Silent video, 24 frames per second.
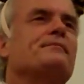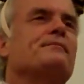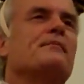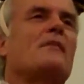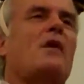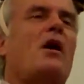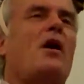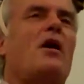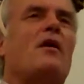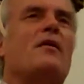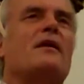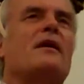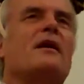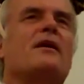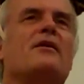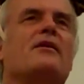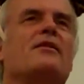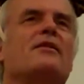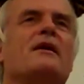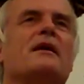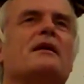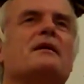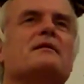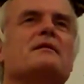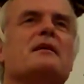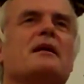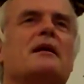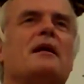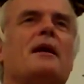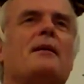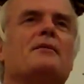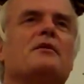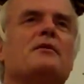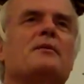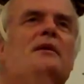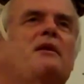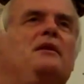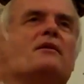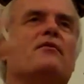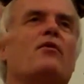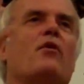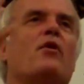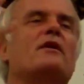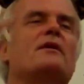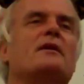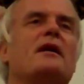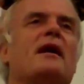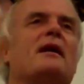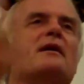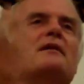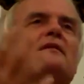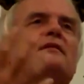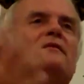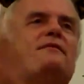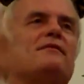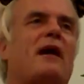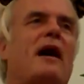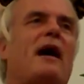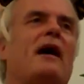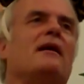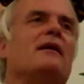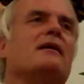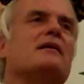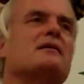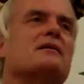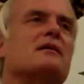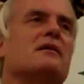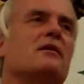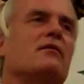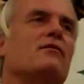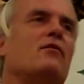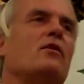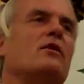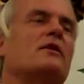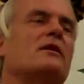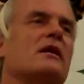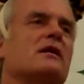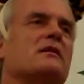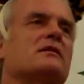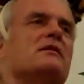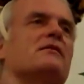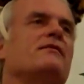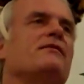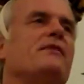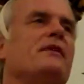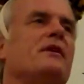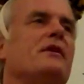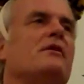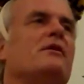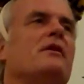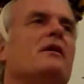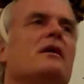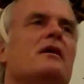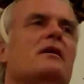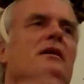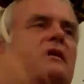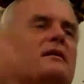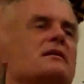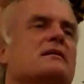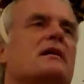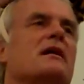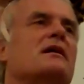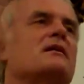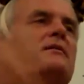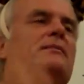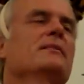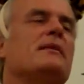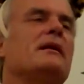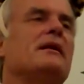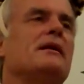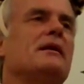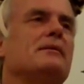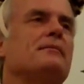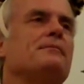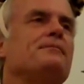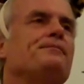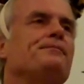all the other things that come to me, the vortex of violence and the vortex of fear, it sucks me in.